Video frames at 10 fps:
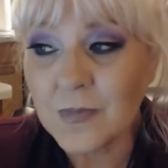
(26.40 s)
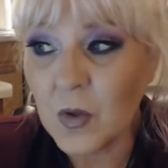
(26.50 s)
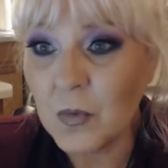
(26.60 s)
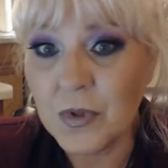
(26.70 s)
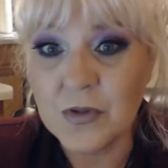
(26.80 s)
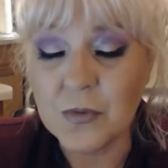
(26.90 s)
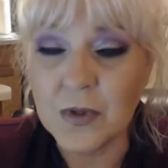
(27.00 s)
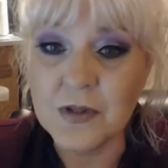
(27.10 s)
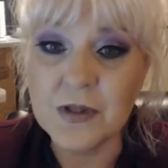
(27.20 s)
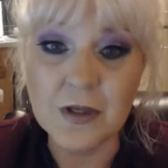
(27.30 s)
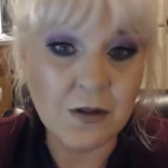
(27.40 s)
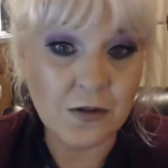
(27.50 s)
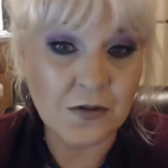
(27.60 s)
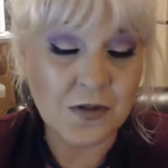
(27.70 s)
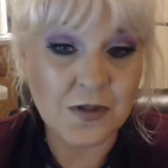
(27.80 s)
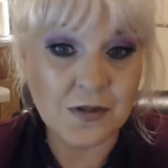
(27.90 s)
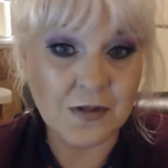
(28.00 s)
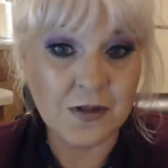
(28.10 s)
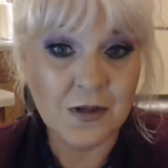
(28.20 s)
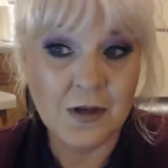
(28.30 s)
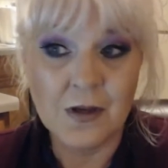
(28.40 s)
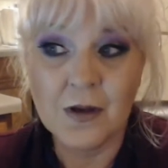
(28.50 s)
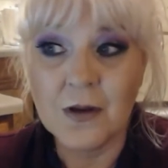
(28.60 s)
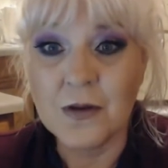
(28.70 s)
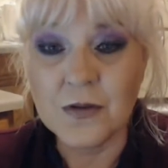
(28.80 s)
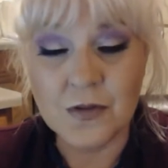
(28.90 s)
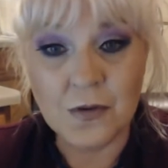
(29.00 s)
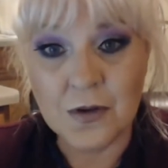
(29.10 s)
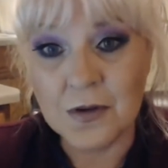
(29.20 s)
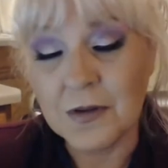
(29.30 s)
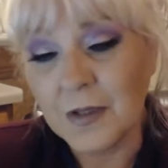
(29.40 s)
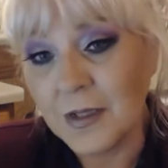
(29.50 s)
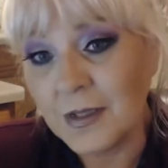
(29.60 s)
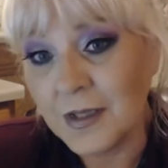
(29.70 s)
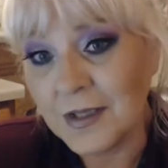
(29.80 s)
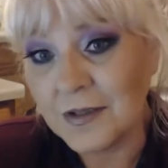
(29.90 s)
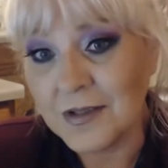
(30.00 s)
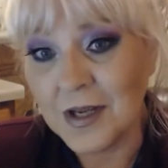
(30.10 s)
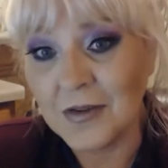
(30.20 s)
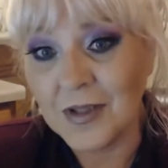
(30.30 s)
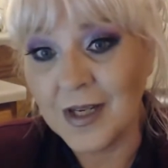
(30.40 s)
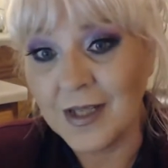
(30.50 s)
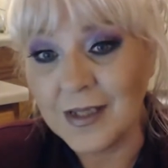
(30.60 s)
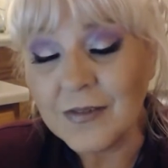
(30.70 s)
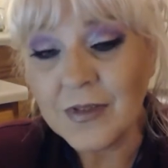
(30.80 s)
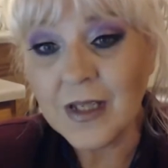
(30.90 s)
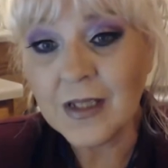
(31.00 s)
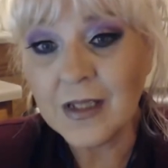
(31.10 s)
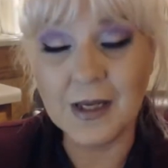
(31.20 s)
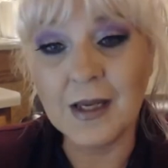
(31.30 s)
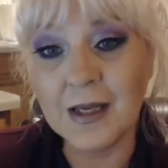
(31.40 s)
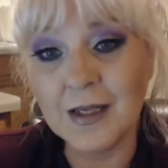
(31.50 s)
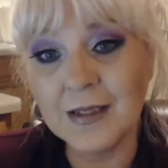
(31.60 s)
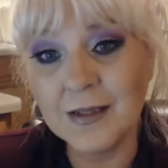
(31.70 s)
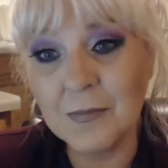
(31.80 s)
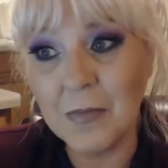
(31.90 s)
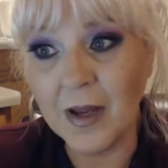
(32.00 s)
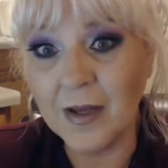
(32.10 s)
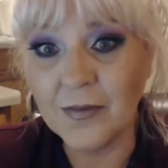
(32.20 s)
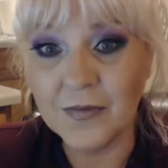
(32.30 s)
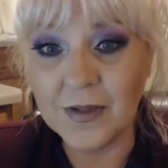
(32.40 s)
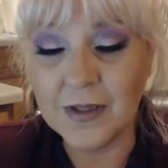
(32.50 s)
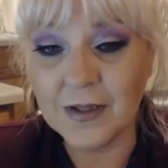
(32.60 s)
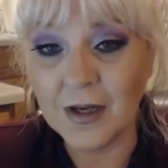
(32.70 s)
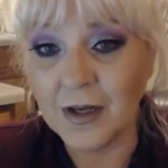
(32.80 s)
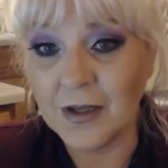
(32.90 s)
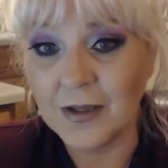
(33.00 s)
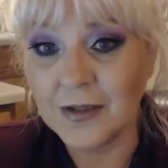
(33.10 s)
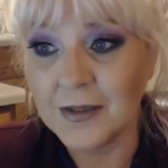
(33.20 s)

which was the closest store in the little town that I lived in, and my feet are